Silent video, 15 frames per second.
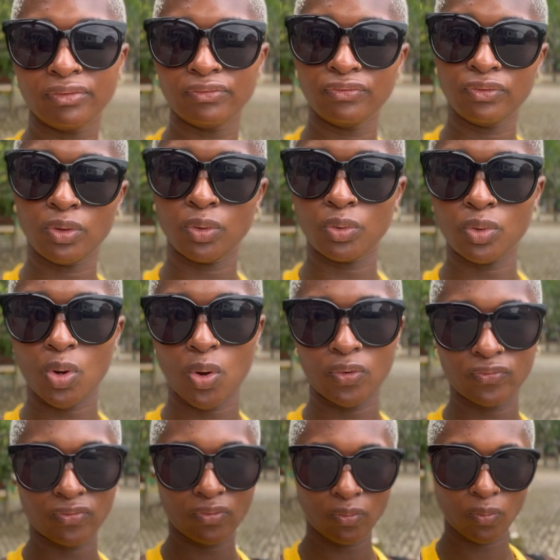view
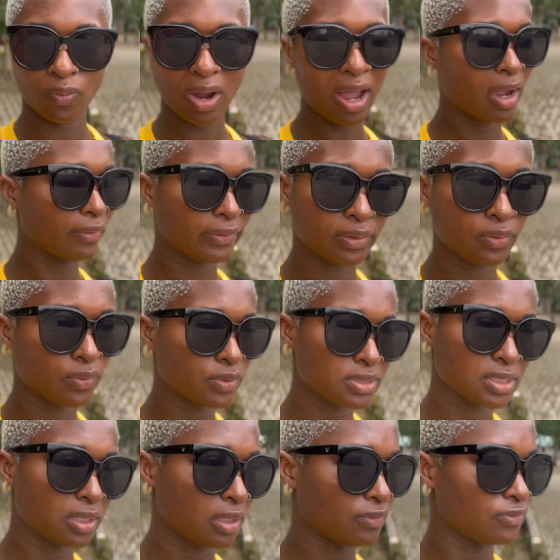of how it looks
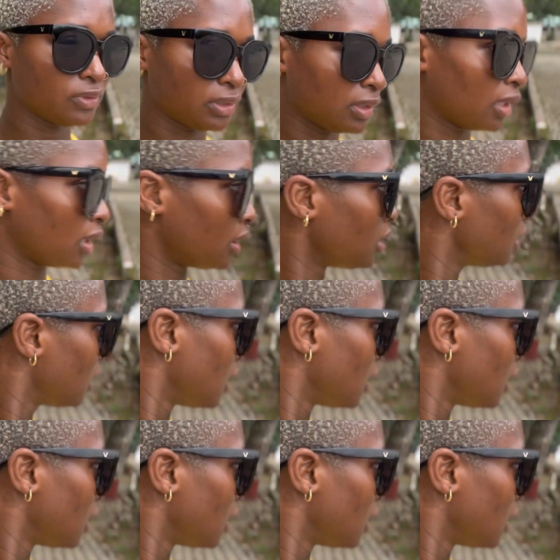and everything.